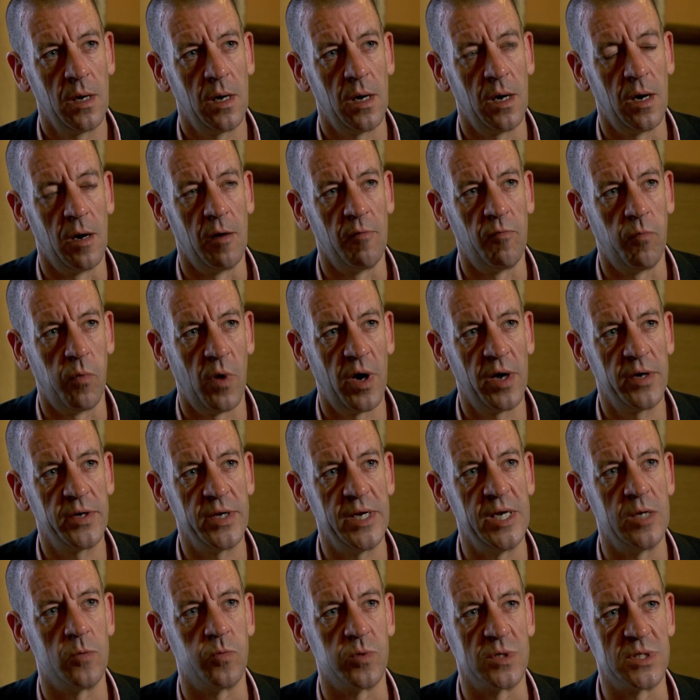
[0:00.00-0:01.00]
of what
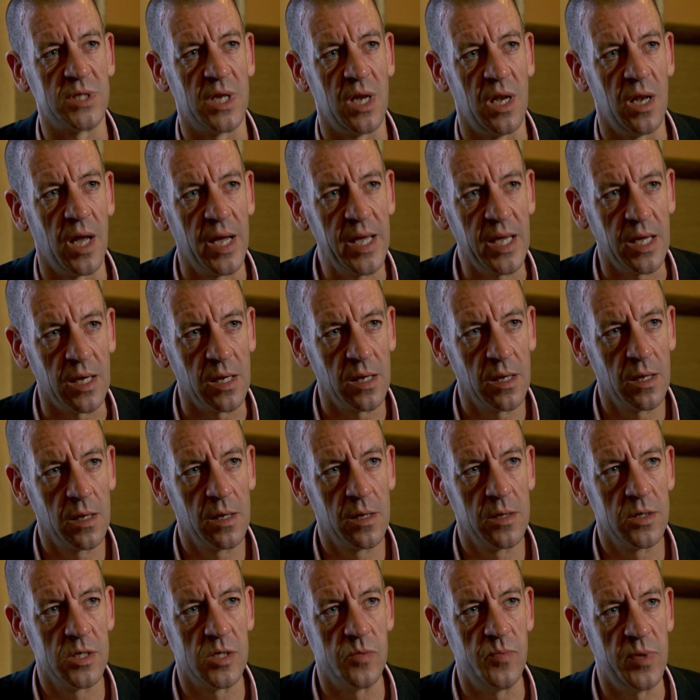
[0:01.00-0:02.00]
it was like
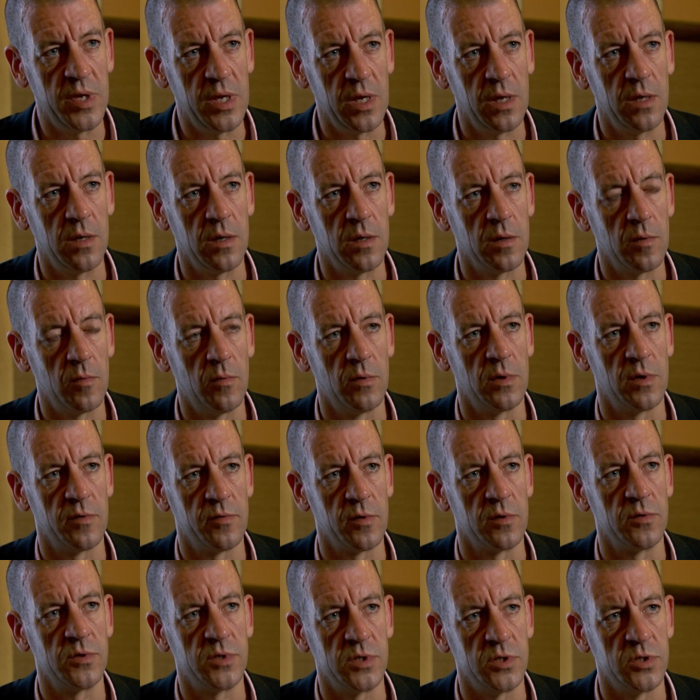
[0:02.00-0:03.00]
to be in one of
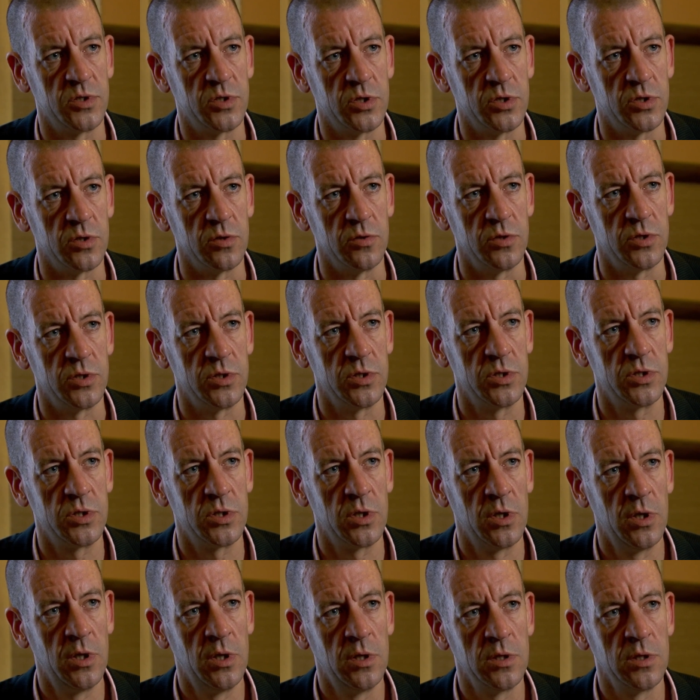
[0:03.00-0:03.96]
those institutions.